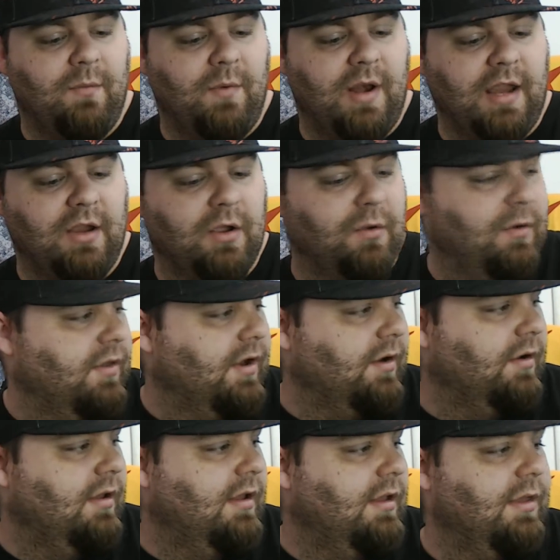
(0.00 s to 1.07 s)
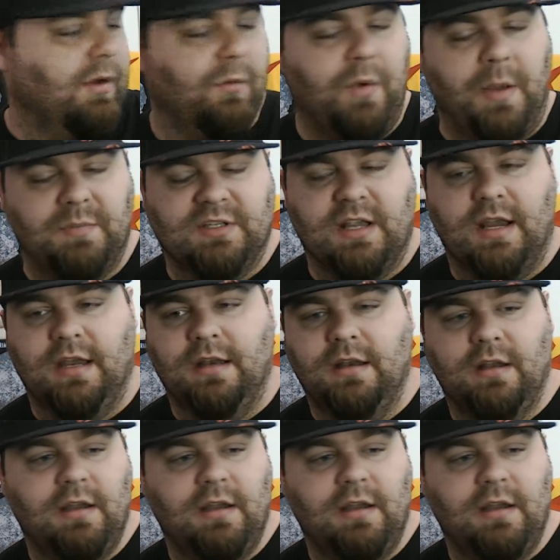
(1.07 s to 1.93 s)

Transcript: when I go to their website